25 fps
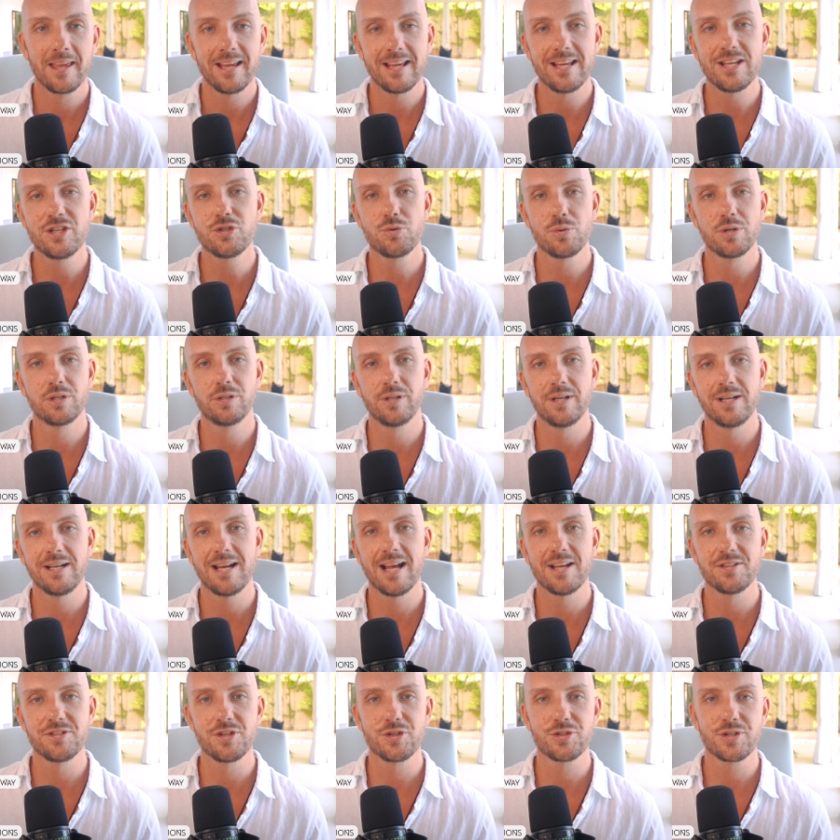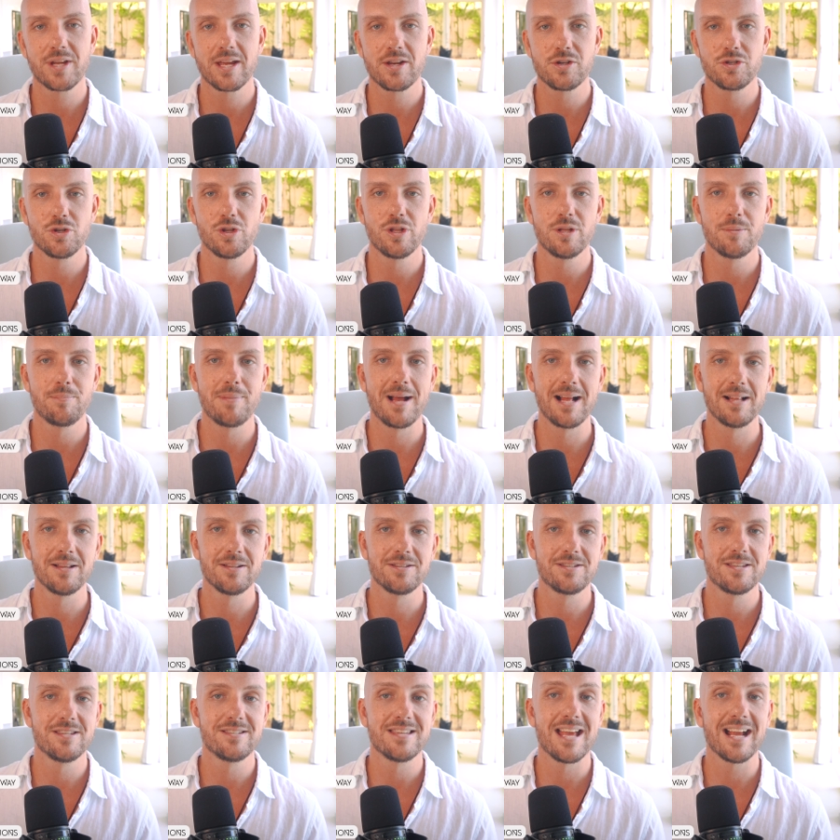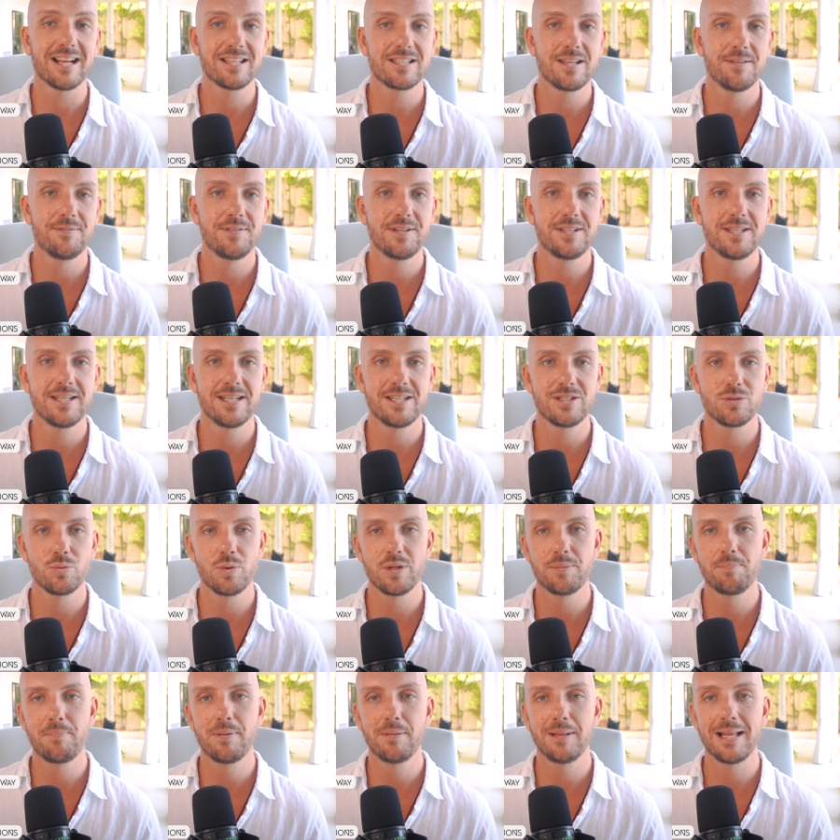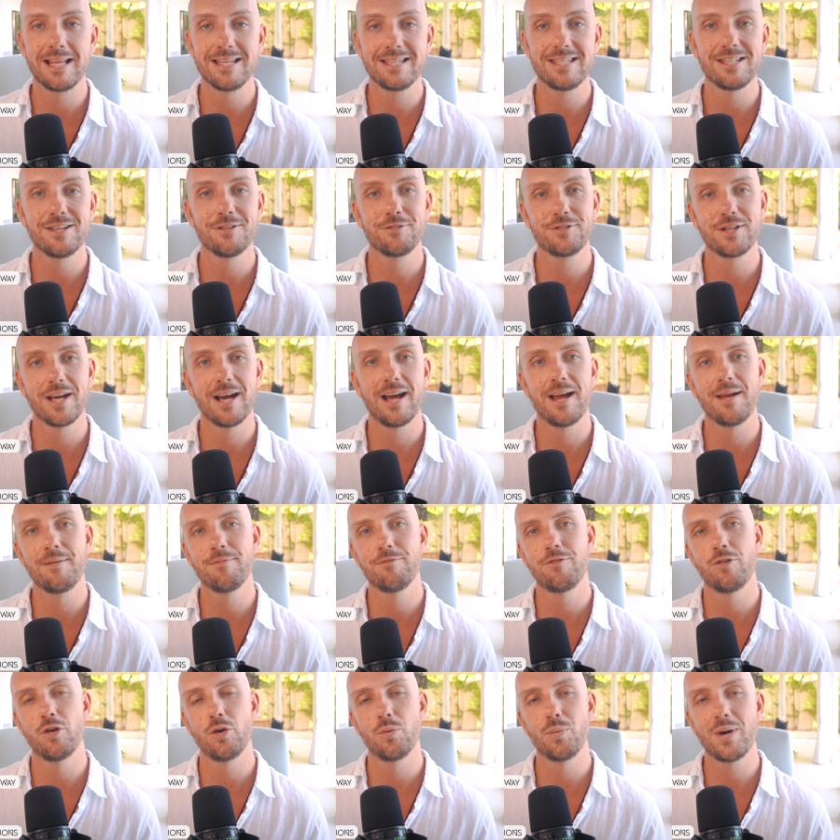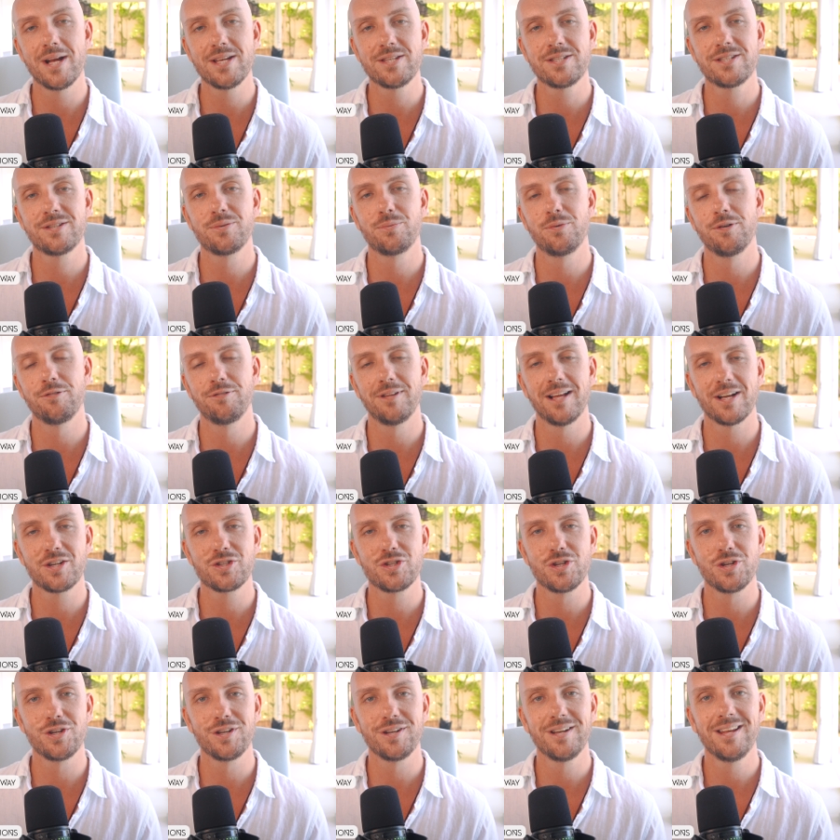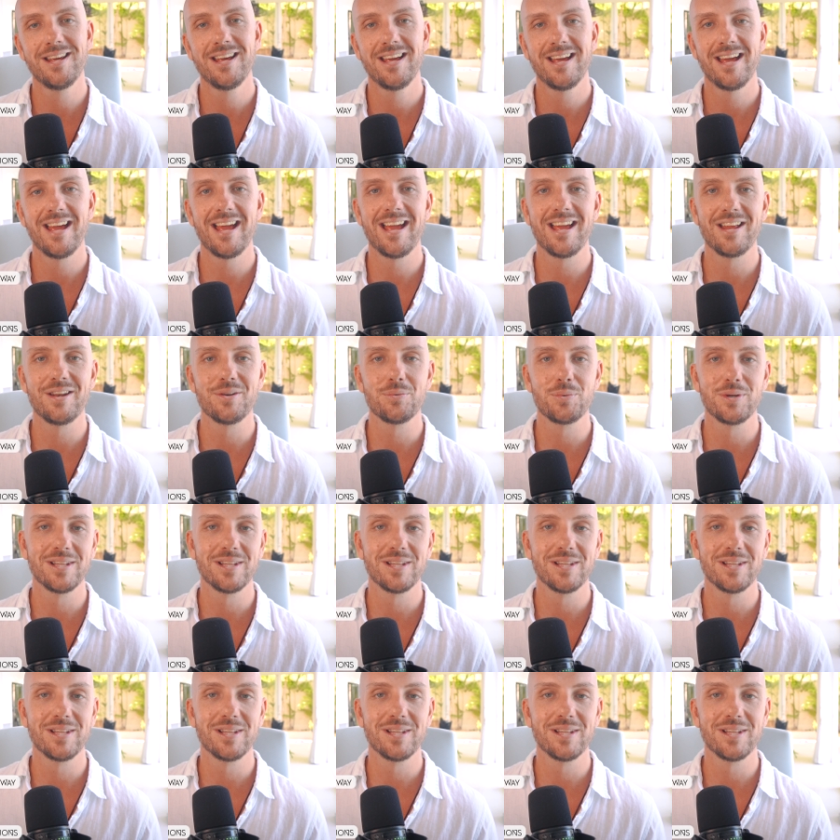Each retreat has a schedule that balances activities with plenty of time for rest, reflection, and